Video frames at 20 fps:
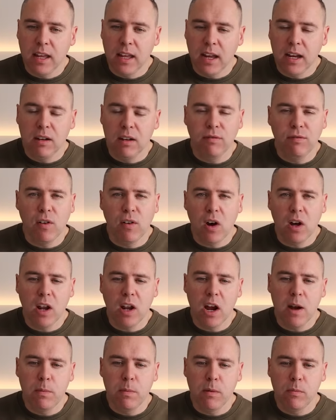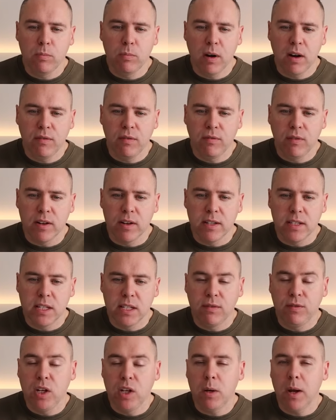In the File Open preference,
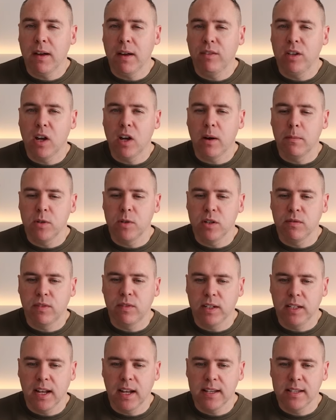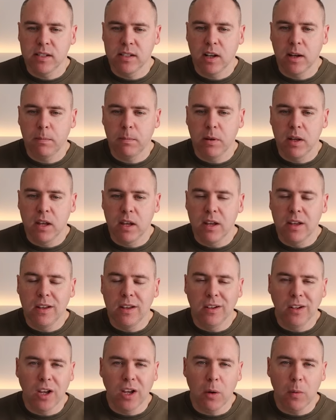if you have the option for desktop,
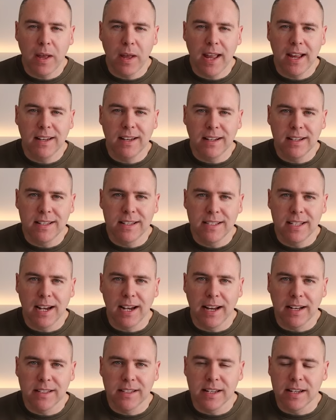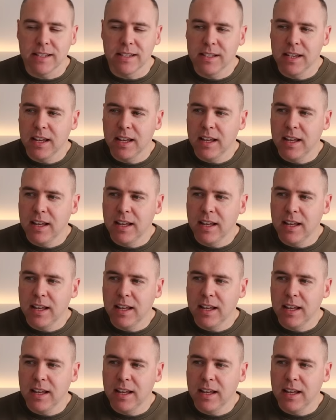go ahead and select it.